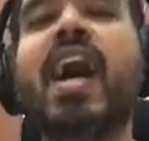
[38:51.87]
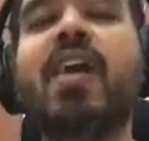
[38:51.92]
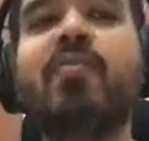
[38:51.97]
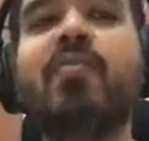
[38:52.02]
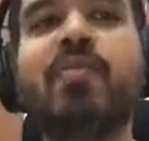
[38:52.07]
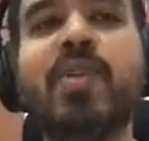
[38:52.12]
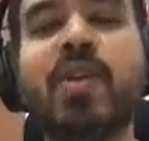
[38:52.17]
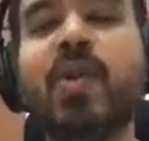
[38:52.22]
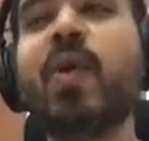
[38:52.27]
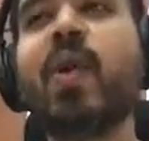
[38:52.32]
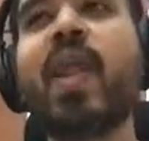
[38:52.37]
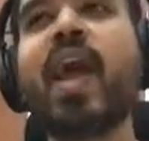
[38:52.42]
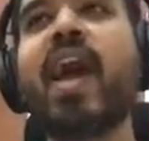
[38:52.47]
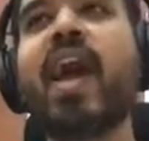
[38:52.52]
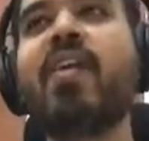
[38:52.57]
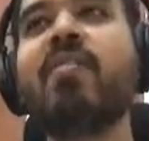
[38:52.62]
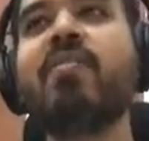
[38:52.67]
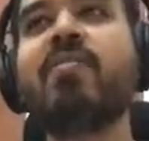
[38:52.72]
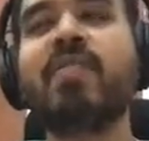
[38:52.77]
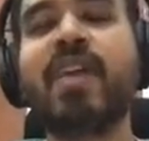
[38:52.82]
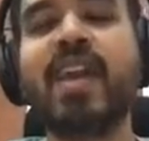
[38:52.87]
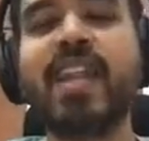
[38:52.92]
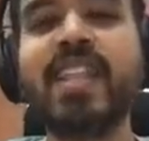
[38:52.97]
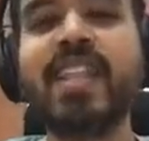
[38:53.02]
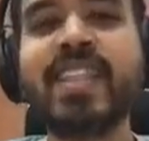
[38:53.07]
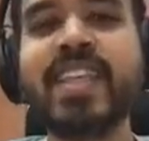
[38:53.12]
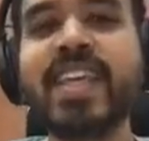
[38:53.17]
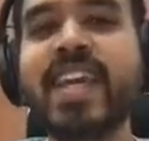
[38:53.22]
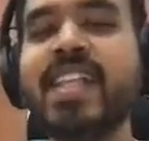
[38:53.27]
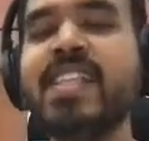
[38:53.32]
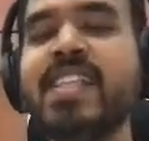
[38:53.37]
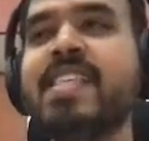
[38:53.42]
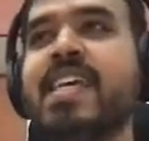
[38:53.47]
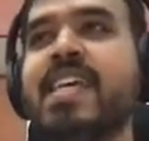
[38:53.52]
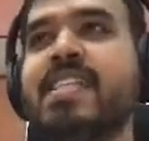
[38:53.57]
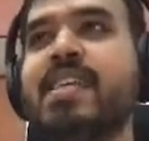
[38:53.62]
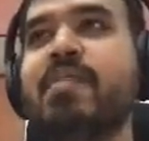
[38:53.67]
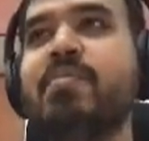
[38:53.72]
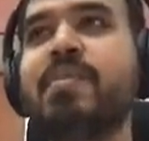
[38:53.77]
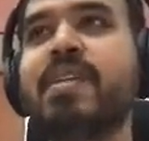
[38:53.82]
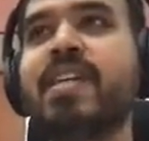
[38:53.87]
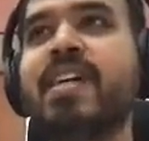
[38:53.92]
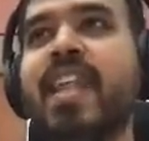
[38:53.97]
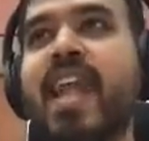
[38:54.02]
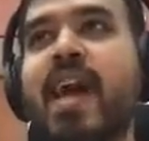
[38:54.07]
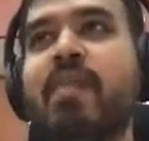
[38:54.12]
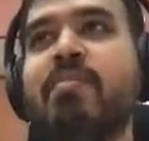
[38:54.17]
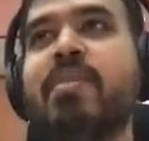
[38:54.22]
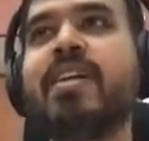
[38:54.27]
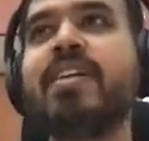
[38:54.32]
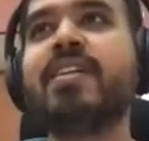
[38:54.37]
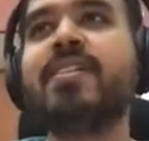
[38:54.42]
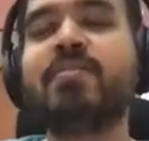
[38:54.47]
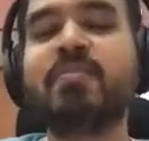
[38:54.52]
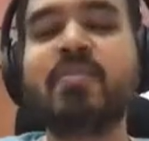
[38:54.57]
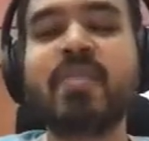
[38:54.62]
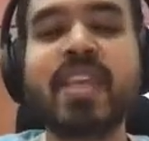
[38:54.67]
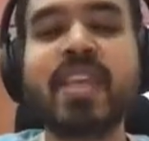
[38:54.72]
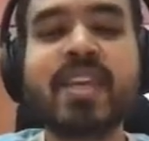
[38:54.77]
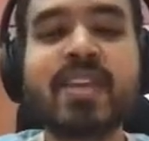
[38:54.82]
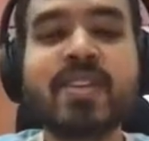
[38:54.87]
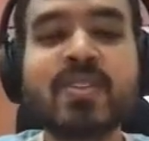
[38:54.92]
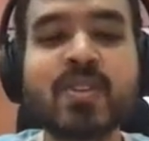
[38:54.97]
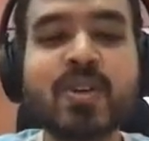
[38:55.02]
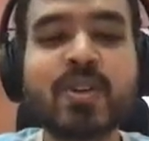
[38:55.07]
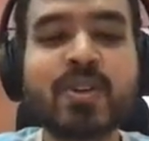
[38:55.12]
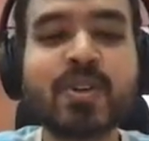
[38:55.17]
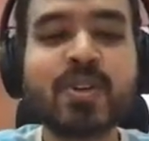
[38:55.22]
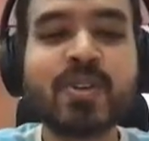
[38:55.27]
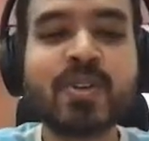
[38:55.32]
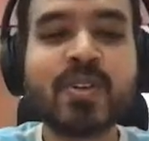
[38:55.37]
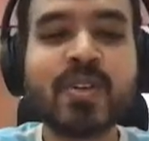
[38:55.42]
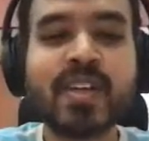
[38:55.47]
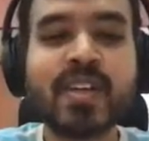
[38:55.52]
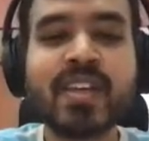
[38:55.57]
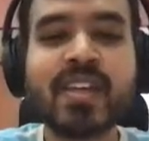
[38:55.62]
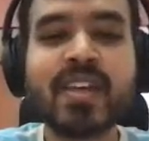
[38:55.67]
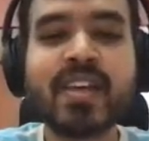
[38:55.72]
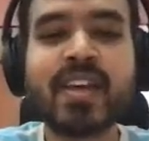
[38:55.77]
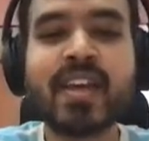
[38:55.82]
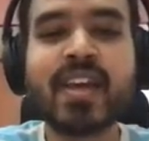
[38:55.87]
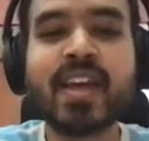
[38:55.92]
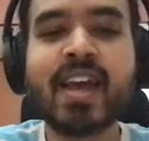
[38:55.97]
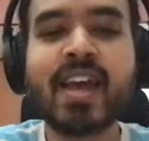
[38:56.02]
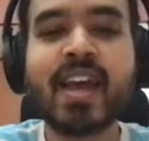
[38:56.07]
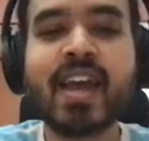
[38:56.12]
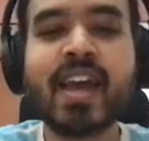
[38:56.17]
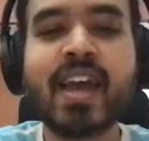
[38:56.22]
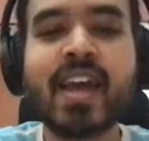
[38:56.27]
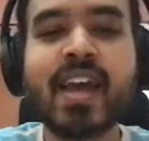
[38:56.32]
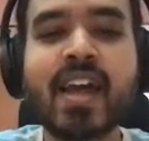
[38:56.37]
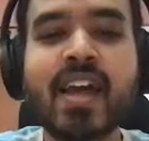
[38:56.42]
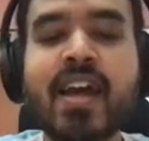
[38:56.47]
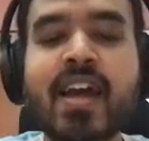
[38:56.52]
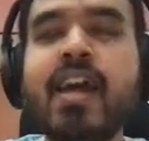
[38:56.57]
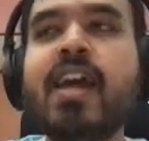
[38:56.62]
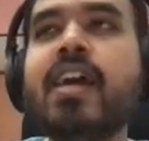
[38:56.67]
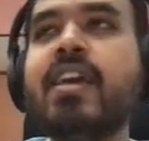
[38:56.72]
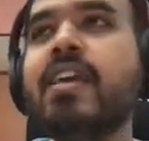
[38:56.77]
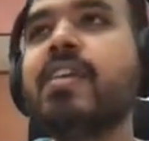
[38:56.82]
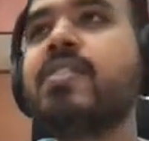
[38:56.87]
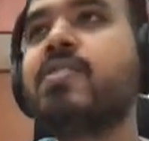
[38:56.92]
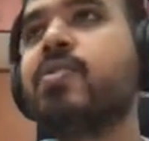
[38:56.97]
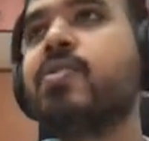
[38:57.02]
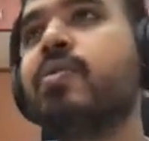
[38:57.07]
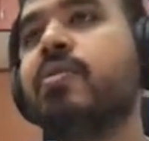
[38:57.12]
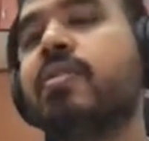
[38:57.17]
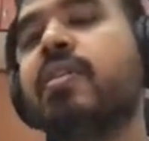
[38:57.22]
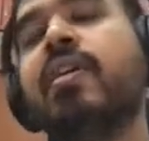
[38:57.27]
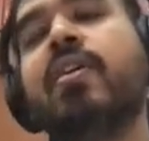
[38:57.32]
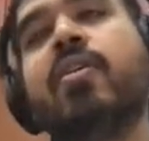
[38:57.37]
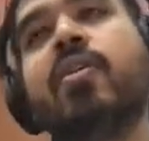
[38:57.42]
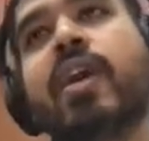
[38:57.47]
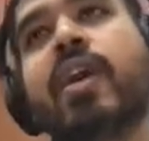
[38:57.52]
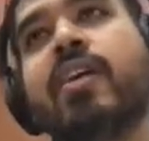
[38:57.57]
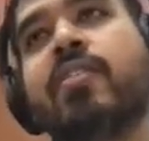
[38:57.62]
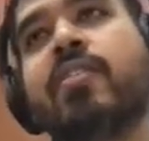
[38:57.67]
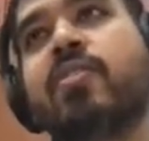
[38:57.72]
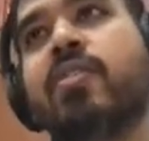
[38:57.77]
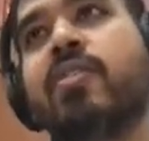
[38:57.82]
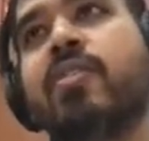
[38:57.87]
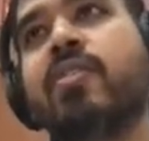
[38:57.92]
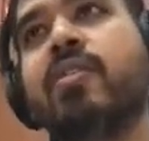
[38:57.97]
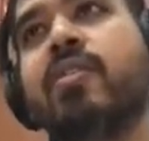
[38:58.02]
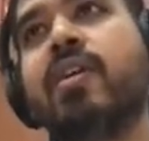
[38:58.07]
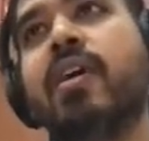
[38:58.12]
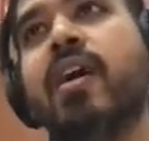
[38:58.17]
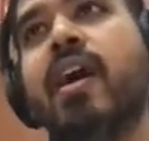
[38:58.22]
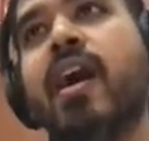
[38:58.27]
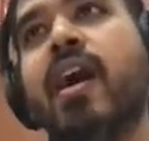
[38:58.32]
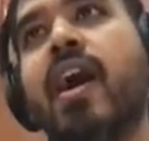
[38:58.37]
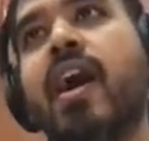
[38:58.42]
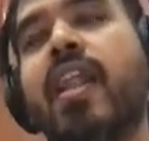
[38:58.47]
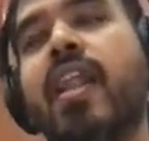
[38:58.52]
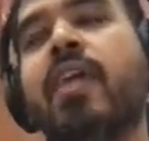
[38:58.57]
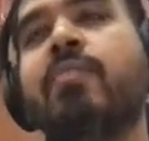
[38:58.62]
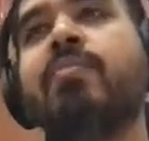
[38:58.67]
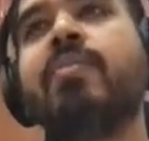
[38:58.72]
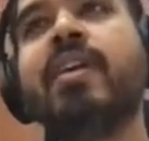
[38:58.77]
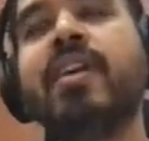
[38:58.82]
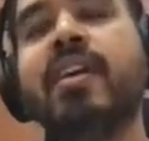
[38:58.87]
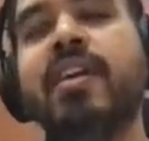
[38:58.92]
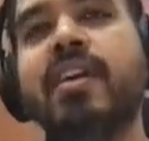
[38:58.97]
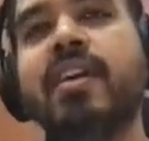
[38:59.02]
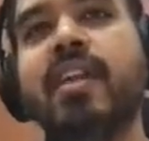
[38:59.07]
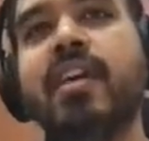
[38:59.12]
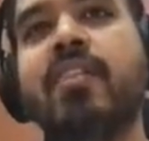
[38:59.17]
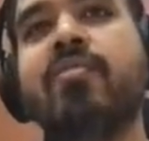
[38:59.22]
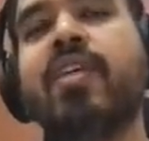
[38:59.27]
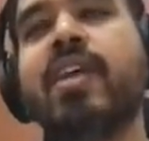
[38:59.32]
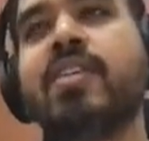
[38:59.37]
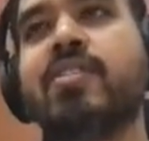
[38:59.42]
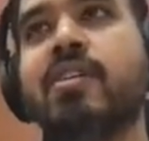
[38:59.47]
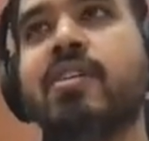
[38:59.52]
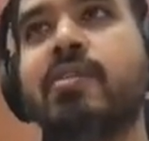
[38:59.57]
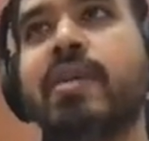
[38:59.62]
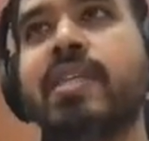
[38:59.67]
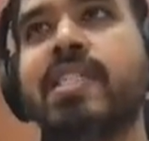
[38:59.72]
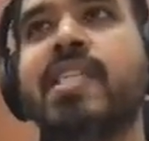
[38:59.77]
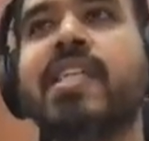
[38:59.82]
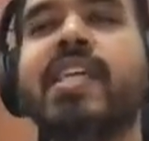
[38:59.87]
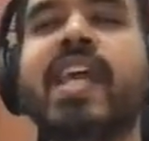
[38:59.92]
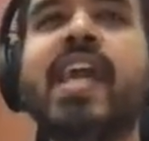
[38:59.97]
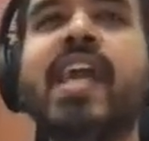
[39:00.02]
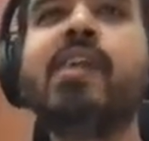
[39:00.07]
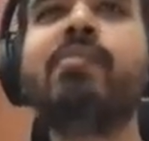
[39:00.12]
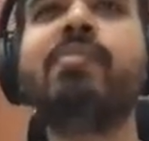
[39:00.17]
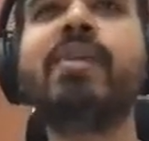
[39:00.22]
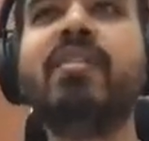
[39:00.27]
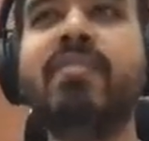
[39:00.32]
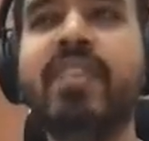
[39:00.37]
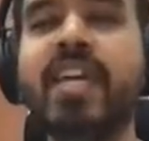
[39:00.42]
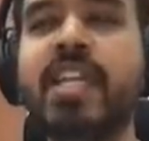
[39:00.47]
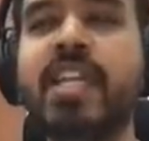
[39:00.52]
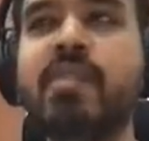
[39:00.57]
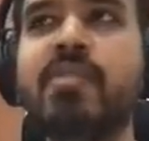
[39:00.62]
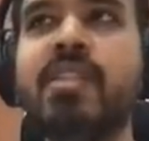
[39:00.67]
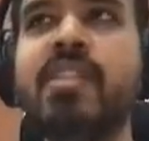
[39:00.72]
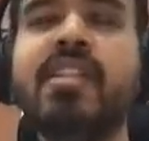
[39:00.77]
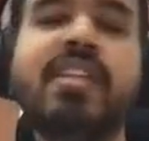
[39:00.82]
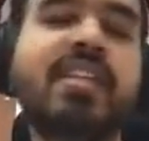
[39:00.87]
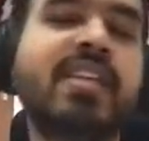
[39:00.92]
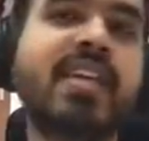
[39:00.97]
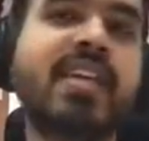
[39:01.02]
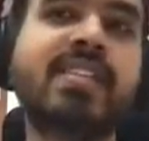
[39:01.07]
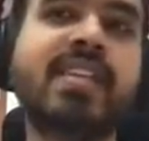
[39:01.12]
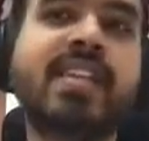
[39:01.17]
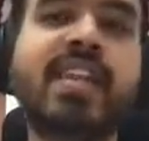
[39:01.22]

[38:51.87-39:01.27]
We don't have anything else except lambda. So yes, you okay. So let me rephrase your question. Can it be a variable? Yes, it